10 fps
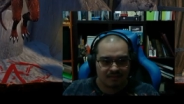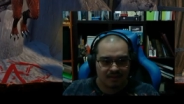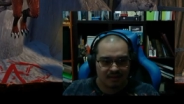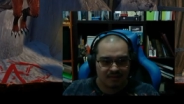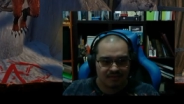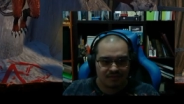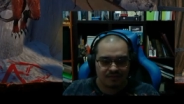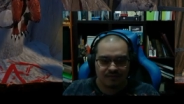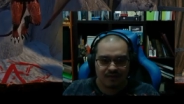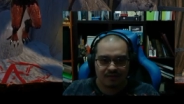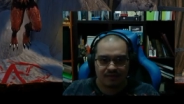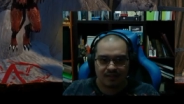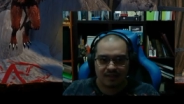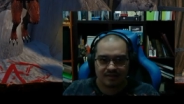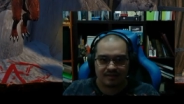and sort of health you
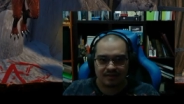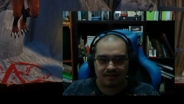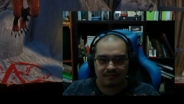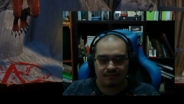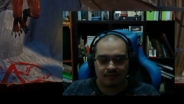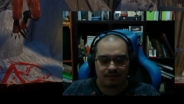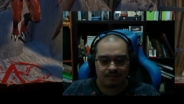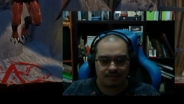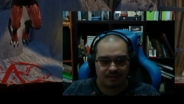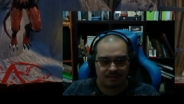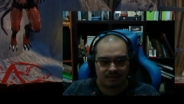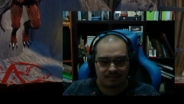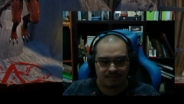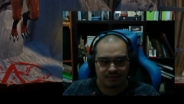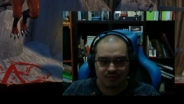can actually get from
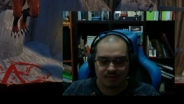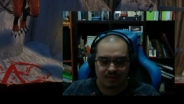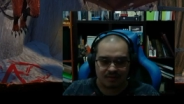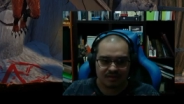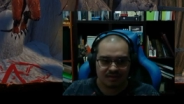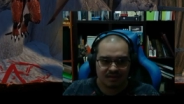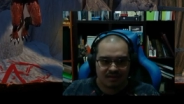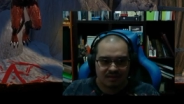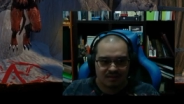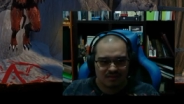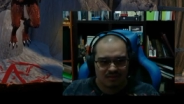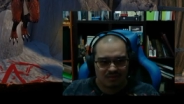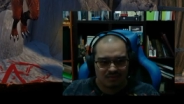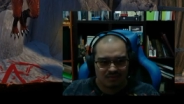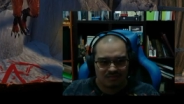um, trade bars
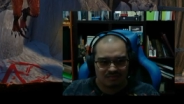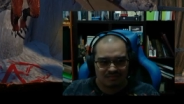so